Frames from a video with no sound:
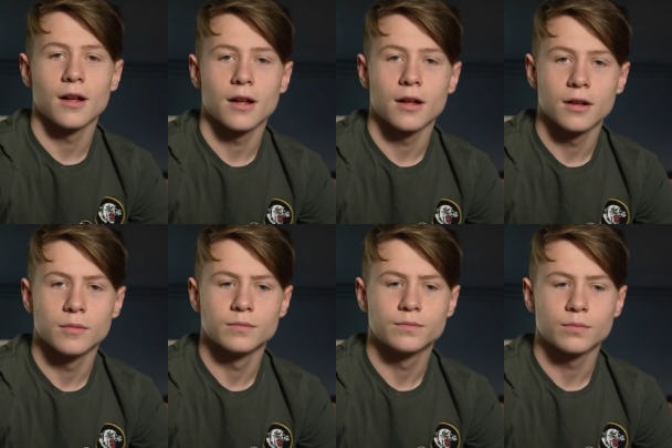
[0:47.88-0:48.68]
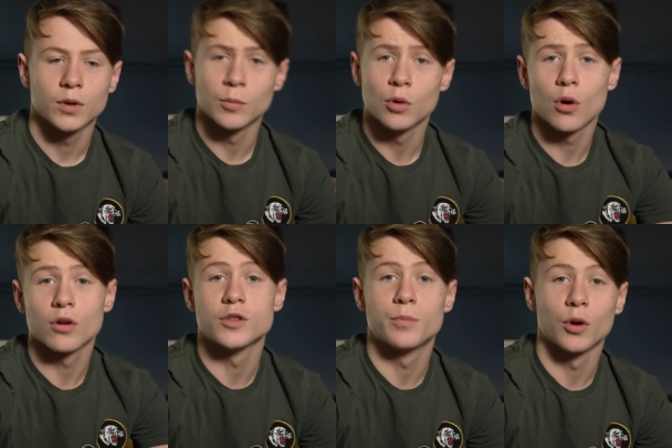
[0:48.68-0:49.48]
Um, well, I'm alright
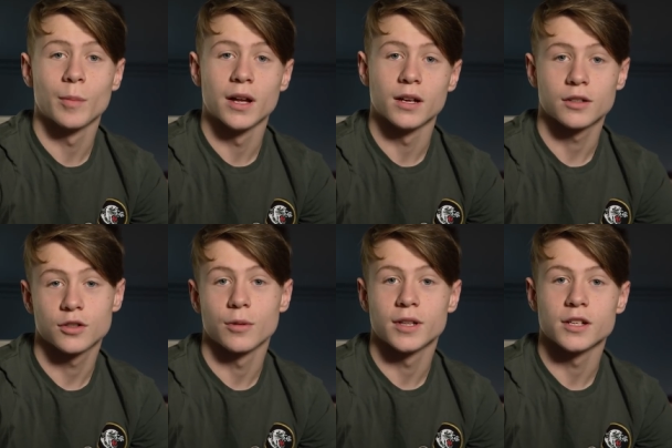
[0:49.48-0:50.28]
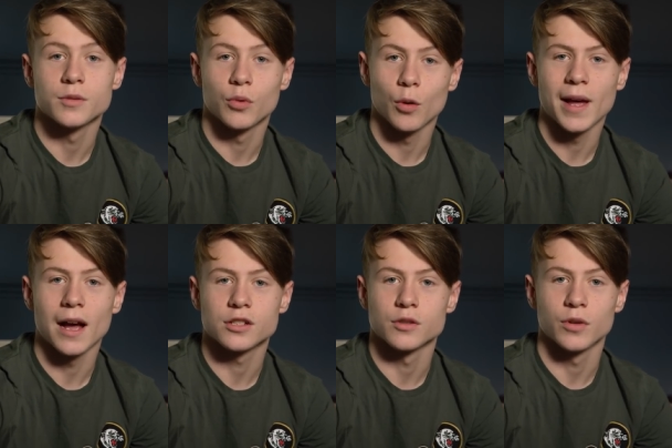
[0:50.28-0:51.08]
to Brummie, could do a decent Brummy
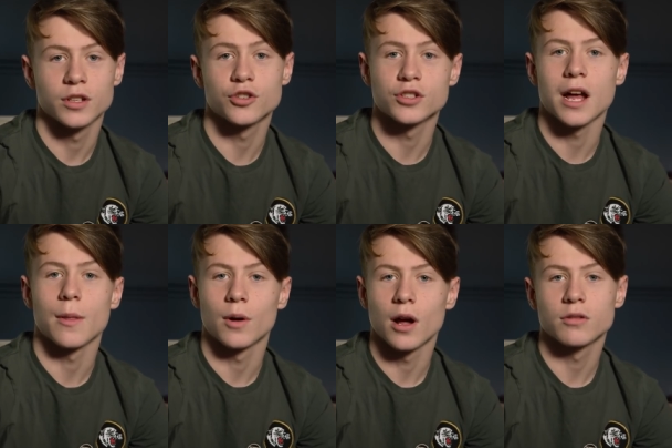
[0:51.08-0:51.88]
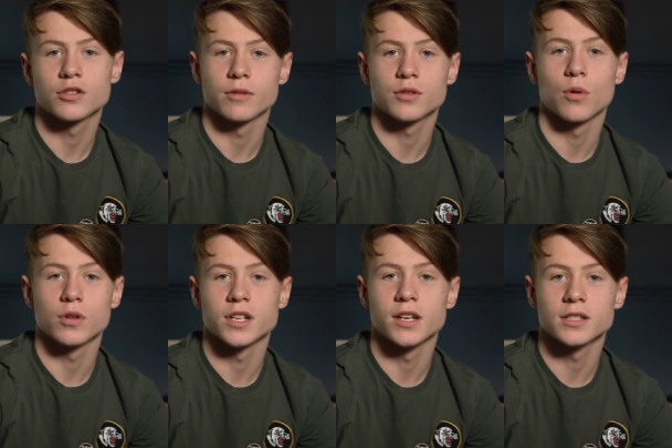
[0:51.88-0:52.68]
accent, but it's just down the road, so it's
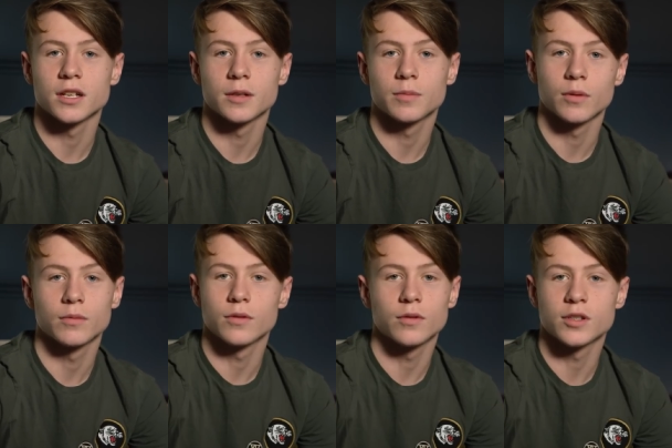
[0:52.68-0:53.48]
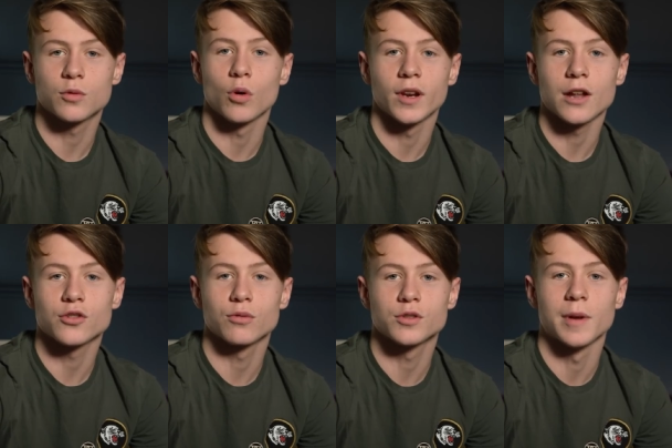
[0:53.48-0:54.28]
quite easy. But it's quite
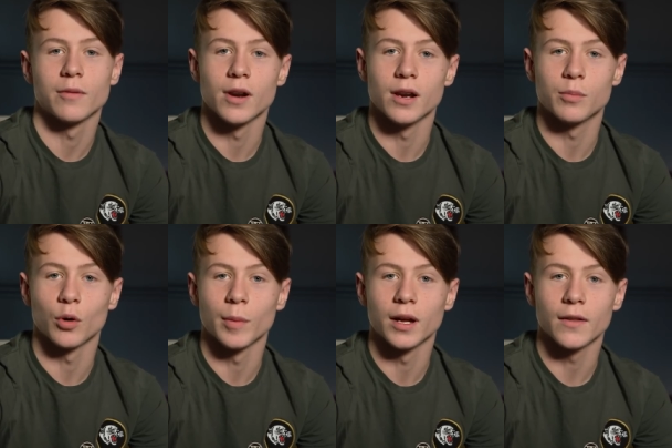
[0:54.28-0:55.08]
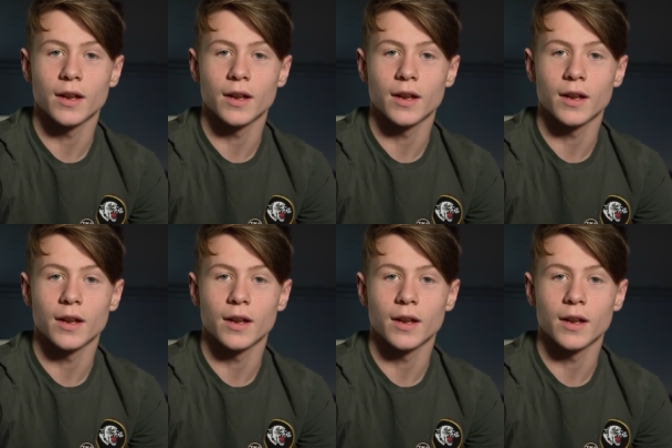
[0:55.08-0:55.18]
natural to me, really, Brummie, And